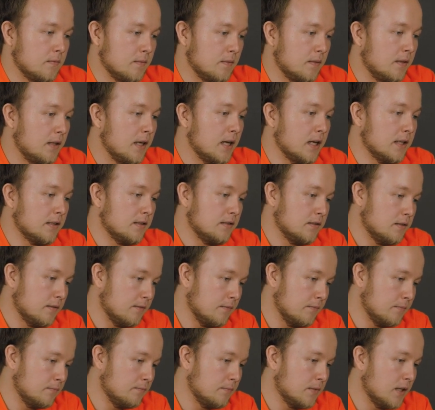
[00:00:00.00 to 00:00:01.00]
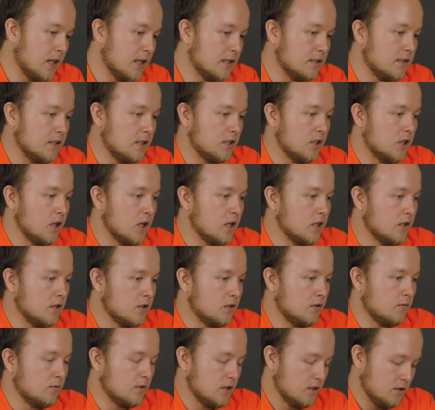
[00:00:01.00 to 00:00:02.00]
Next, place the card
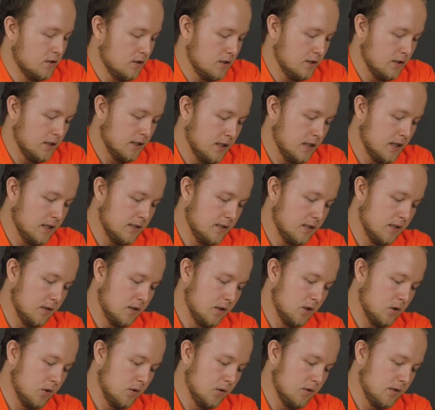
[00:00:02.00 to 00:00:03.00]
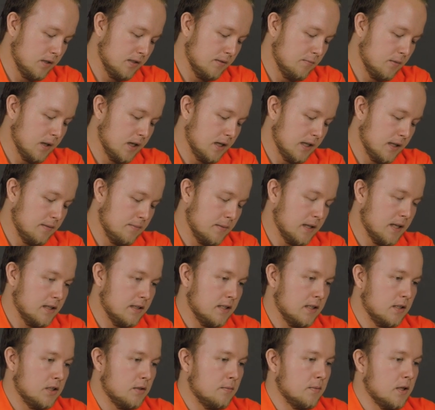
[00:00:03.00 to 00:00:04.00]
on the reader until the corresponding
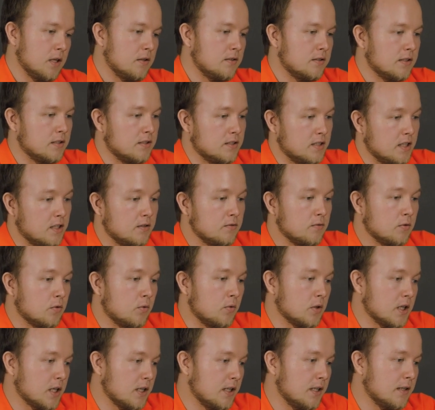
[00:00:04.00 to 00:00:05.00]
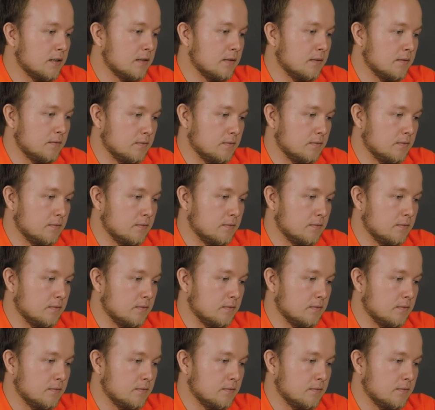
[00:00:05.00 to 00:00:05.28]
message about successful writing.